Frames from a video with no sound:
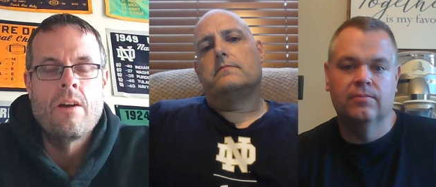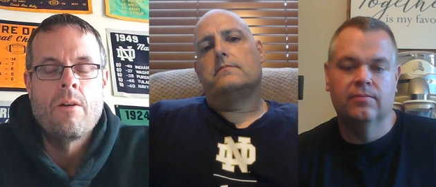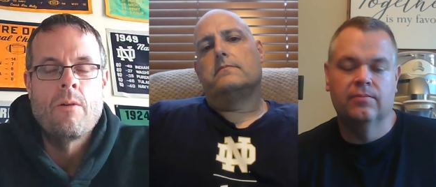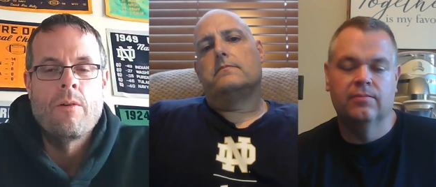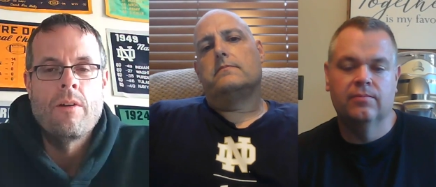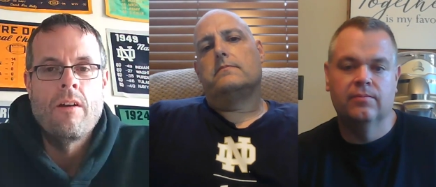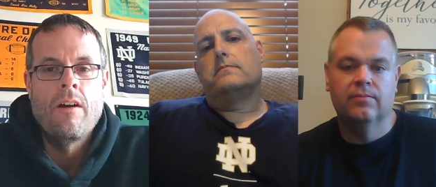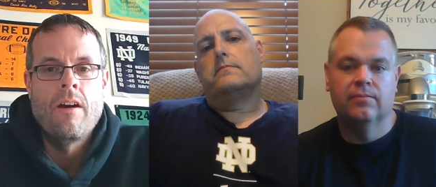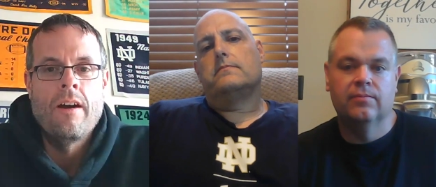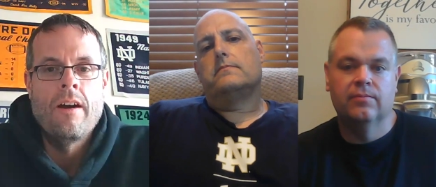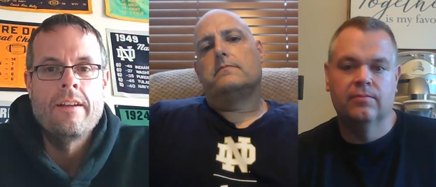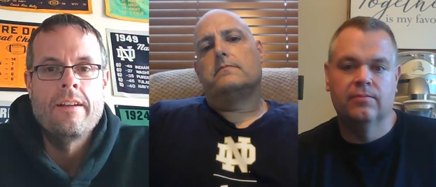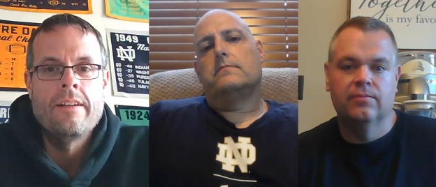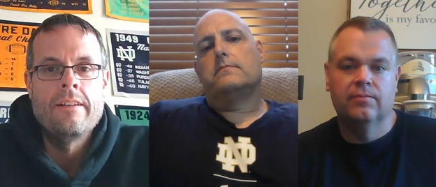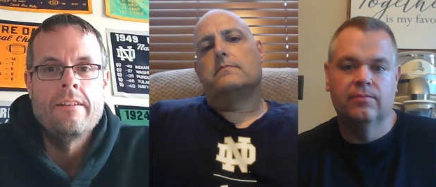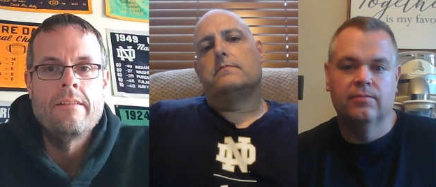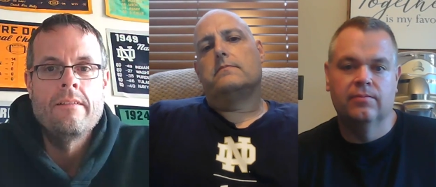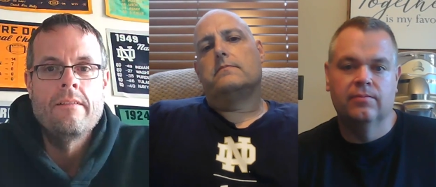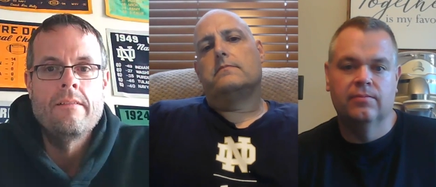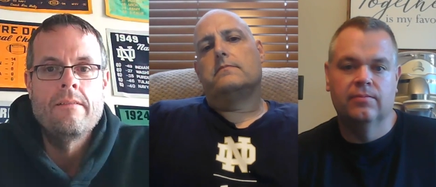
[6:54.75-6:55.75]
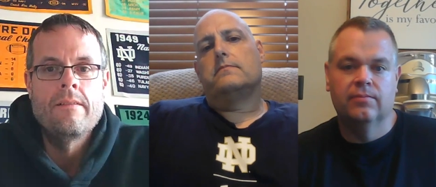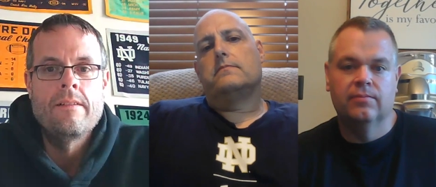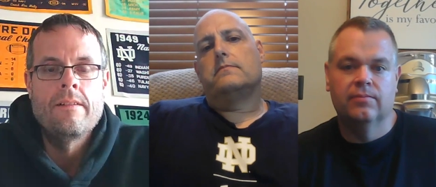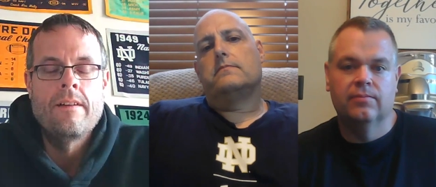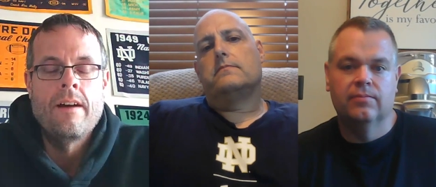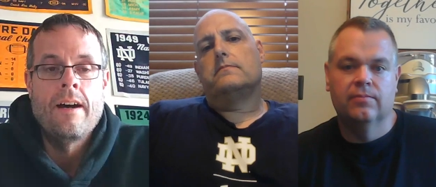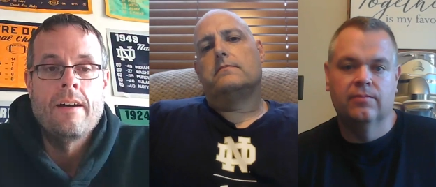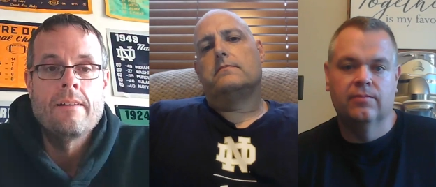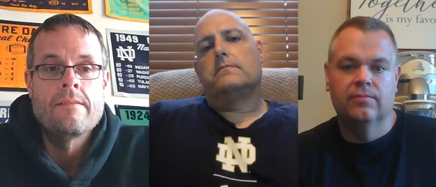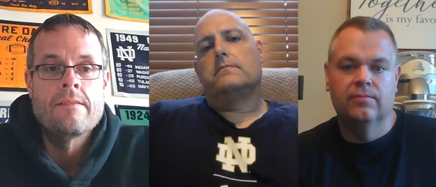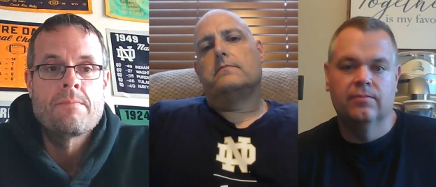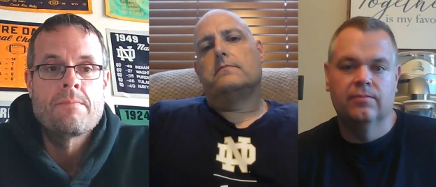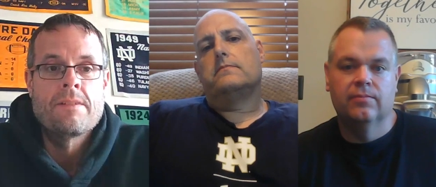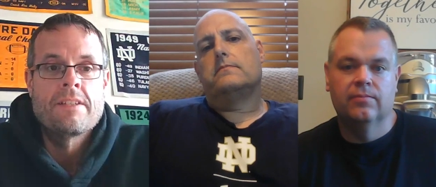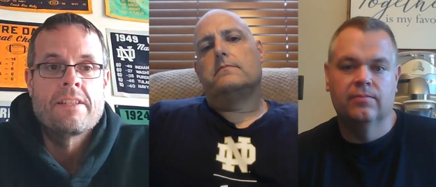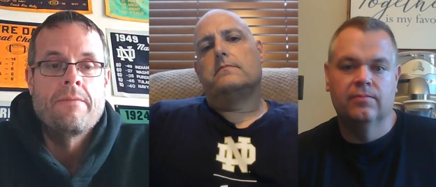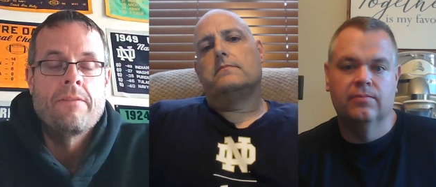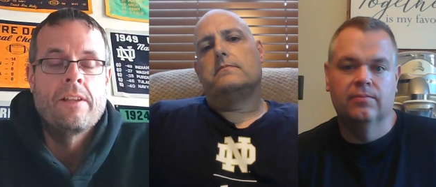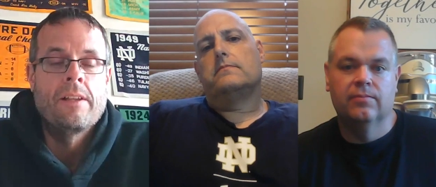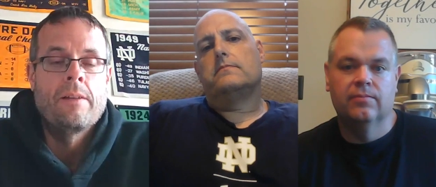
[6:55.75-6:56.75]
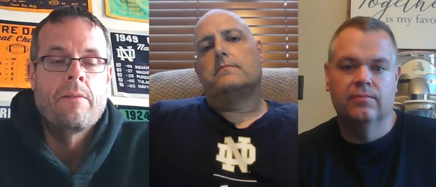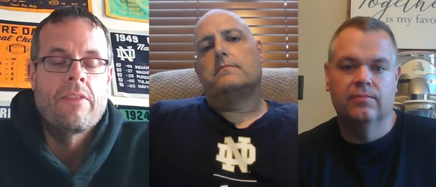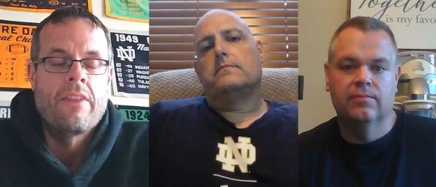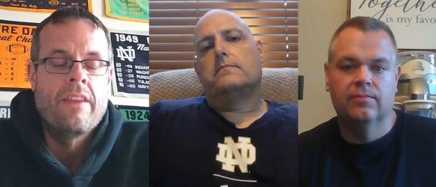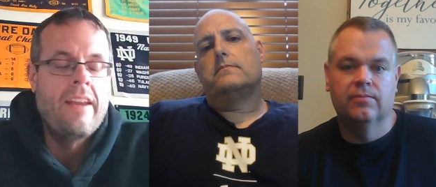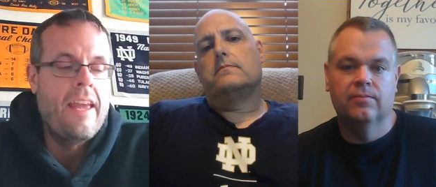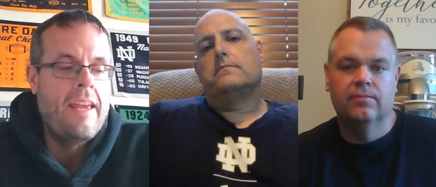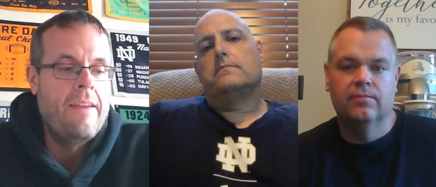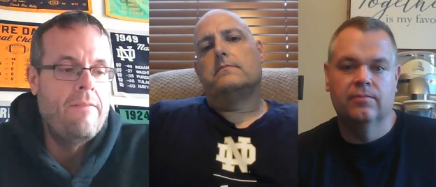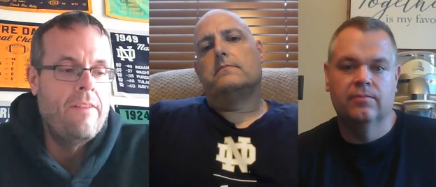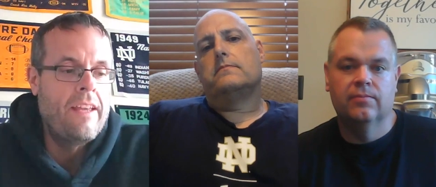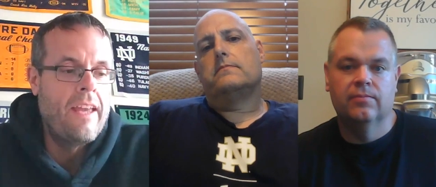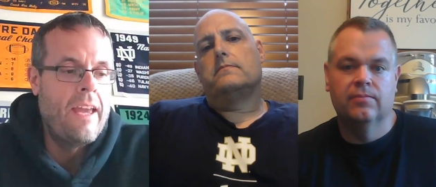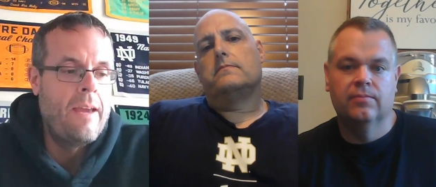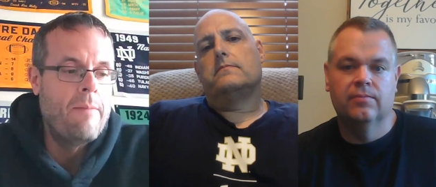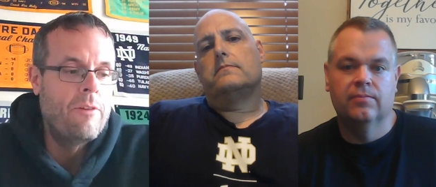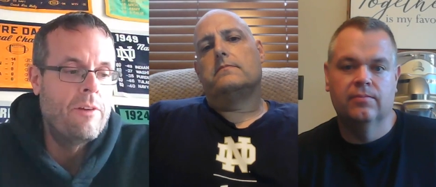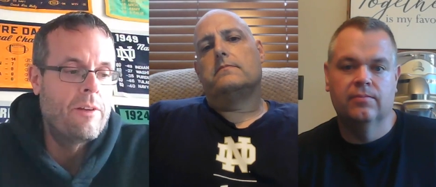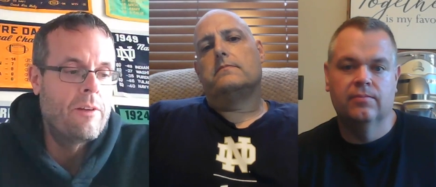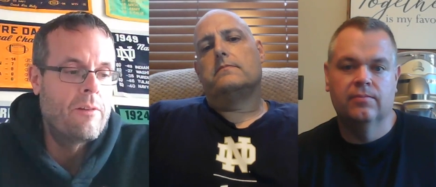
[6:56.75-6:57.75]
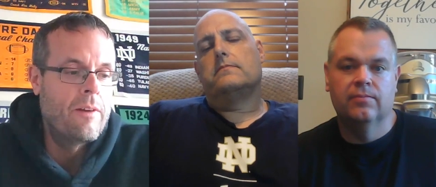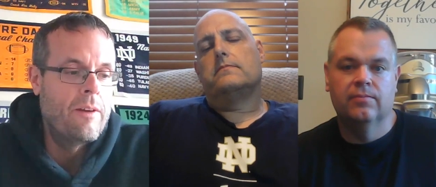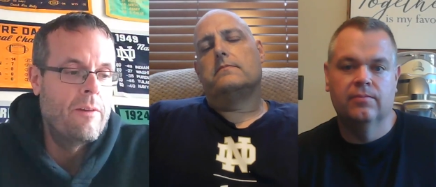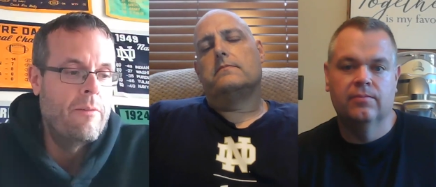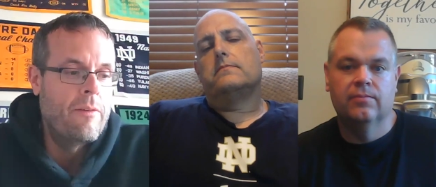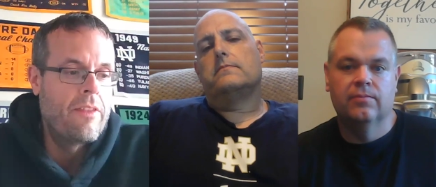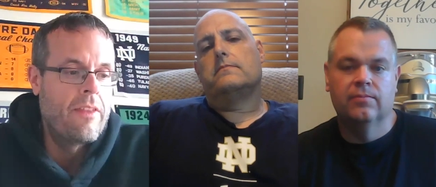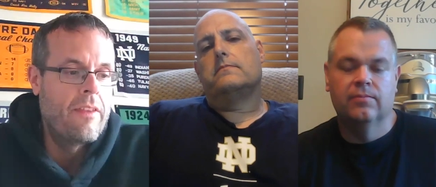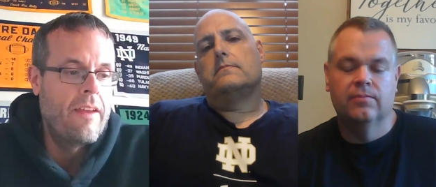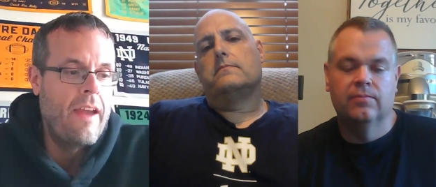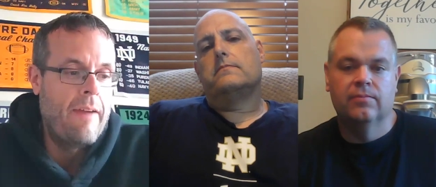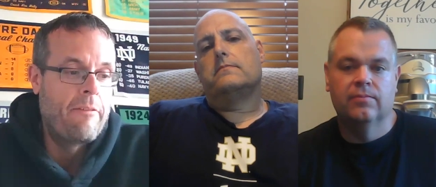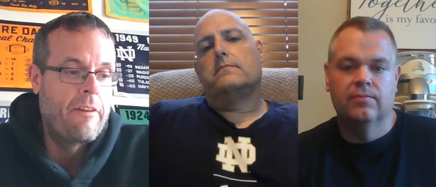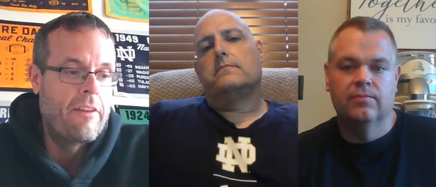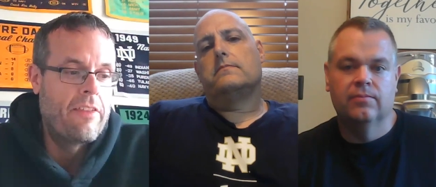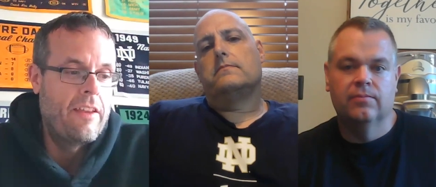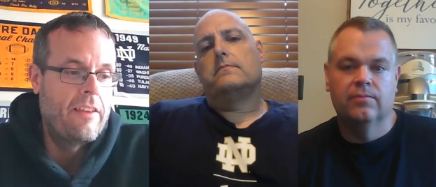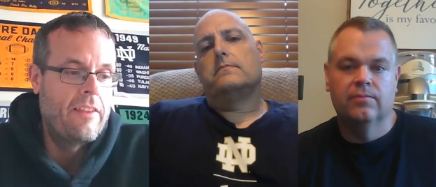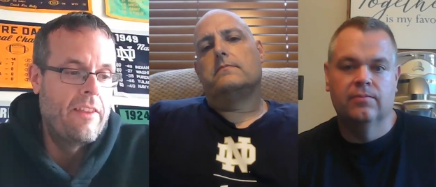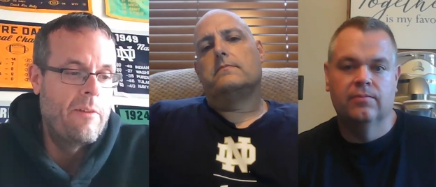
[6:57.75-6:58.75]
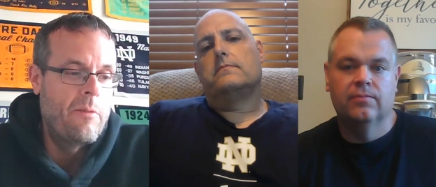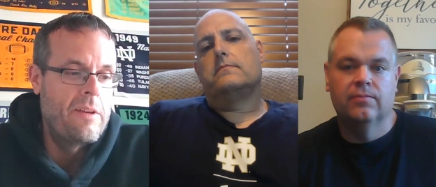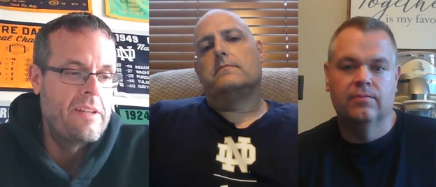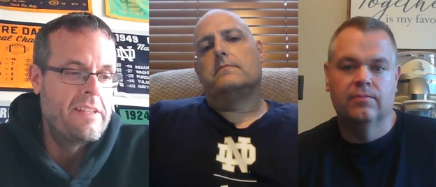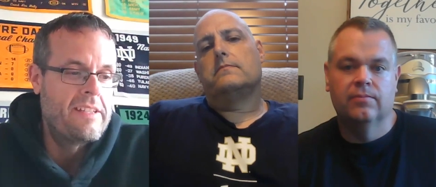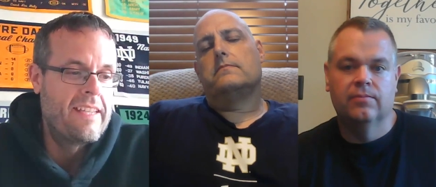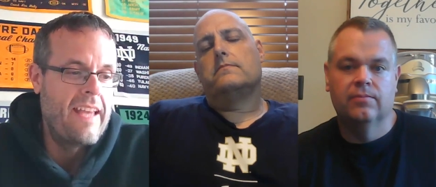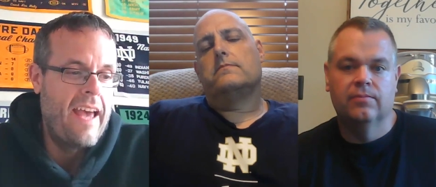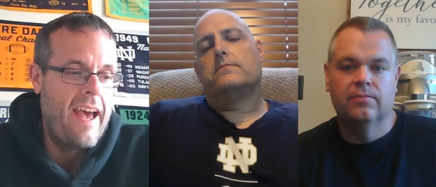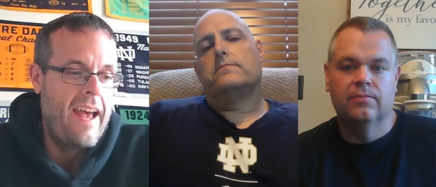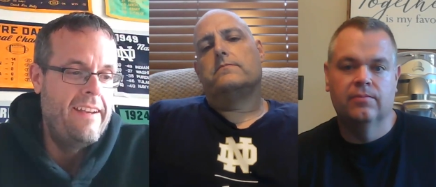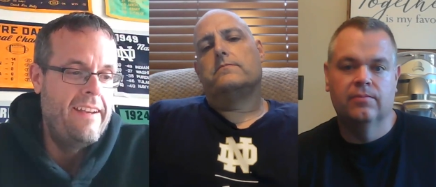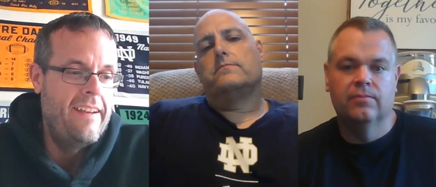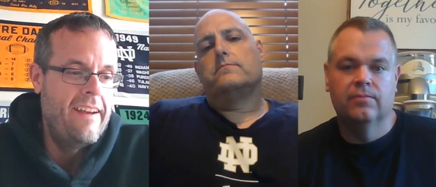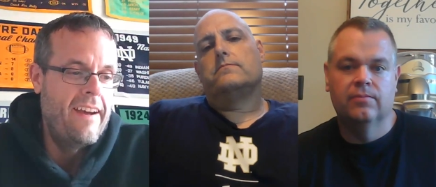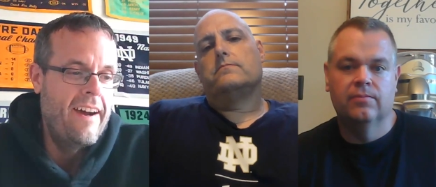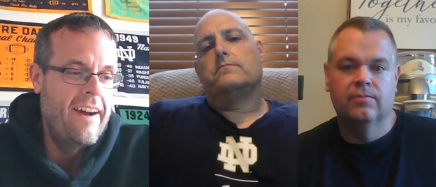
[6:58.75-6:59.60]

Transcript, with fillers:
Speaker 1: going on and uh, specifically with the Navy game would agree with everything that we said.